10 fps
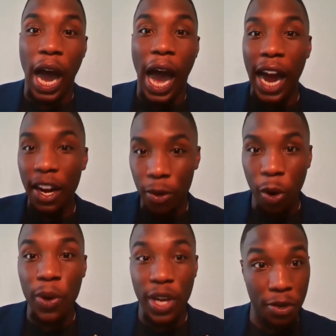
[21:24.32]
I know
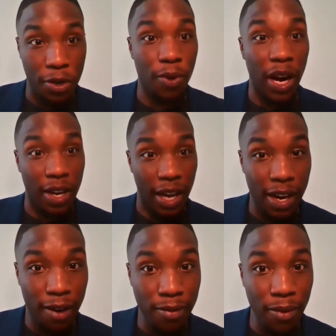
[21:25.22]
what we can do right
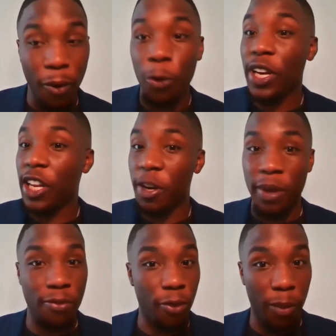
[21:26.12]
now. We need to be
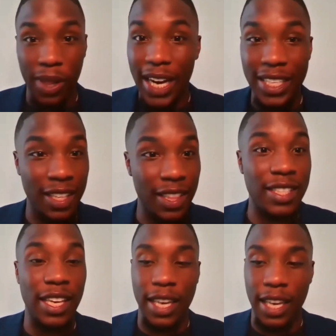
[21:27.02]
formalizing this
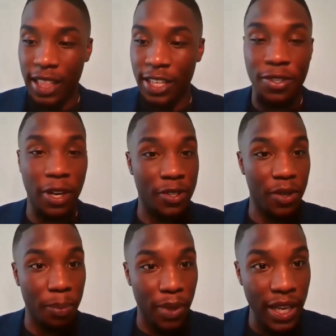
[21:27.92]
and getting this structure
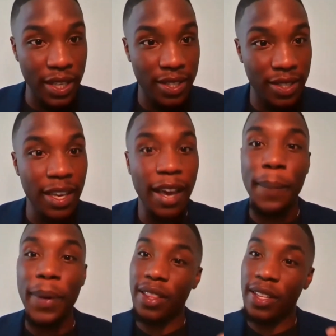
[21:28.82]
in place.
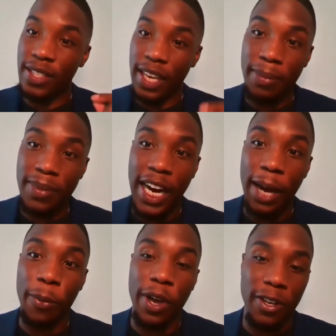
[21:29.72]
But at the same
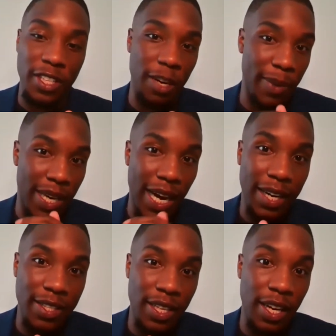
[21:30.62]
time, we also need to be
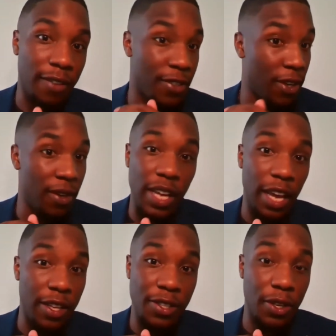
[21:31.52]
cognizant of certain
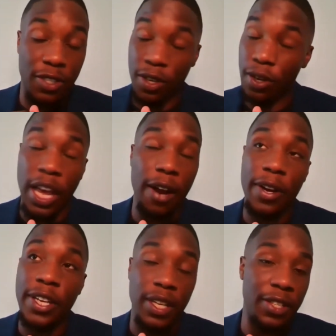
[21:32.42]

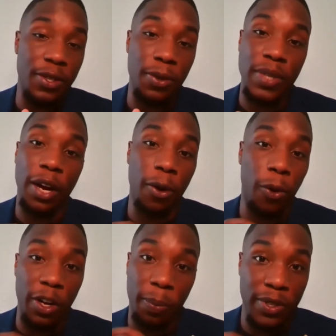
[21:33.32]
areas and issues that are
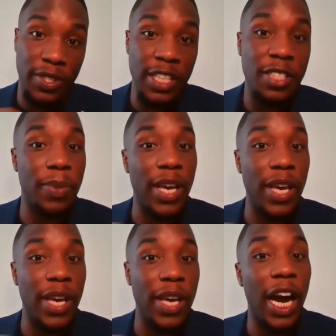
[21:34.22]
going to persist
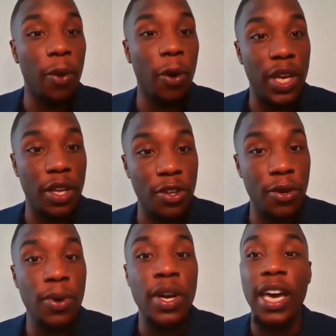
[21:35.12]
beyond what we can
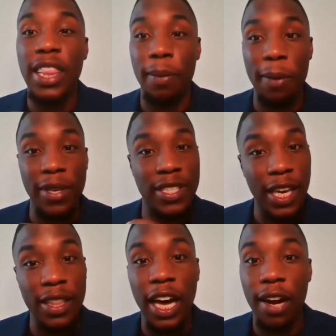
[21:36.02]
do that might be
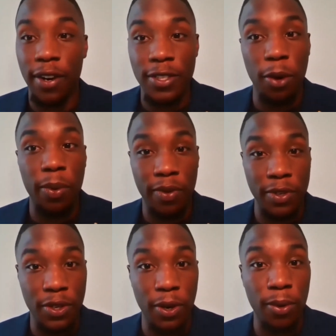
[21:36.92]
slightly out of our scope of
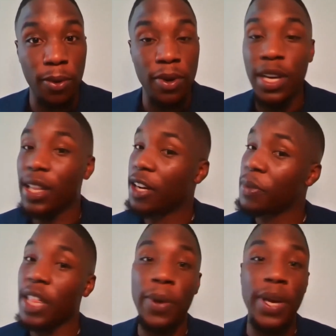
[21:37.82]
control. Doesn't mean that
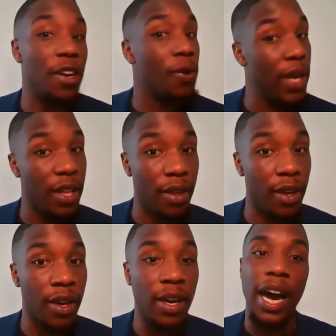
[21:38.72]
we can't do anything.
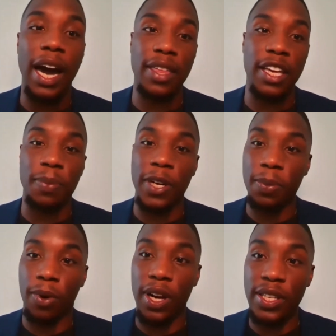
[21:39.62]
I think it's much
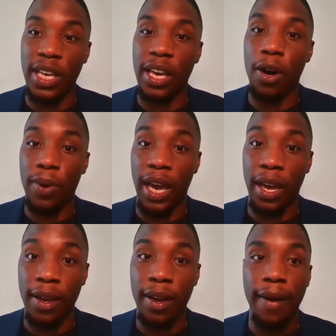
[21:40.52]
more us saying, okay,
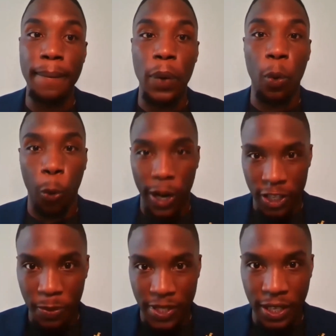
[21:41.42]
where
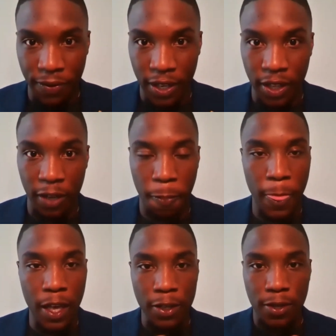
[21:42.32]
specifically?
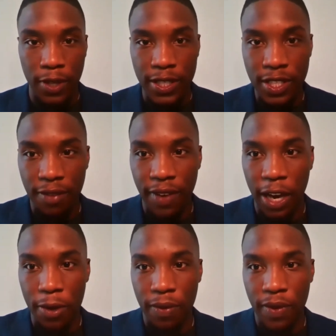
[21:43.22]
So this is the
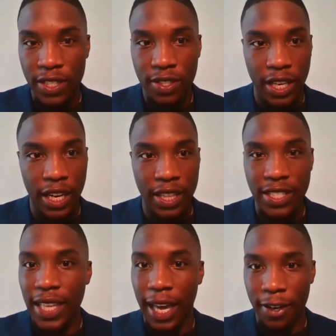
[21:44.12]
value of us getting this
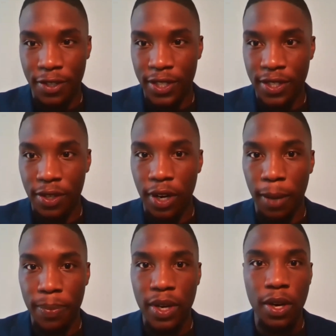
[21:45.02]
data trust stood up.
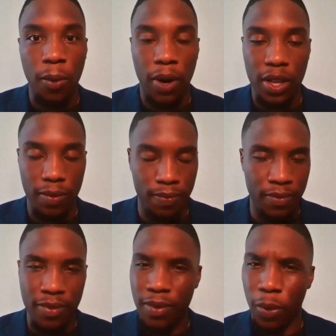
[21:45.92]
One
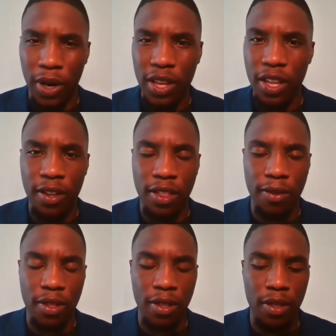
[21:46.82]
of
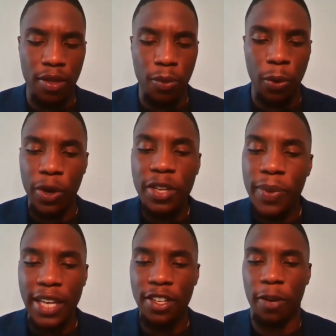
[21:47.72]
when we
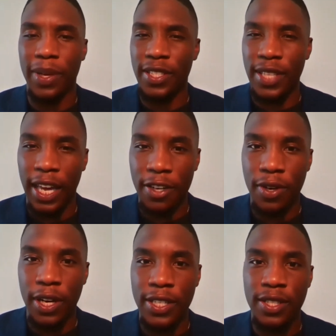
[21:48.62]
began talking about this data
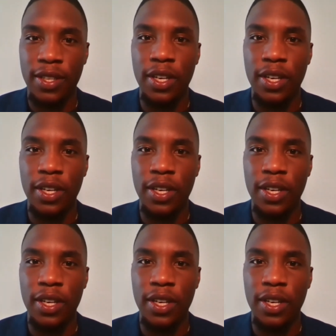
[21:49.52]
trust,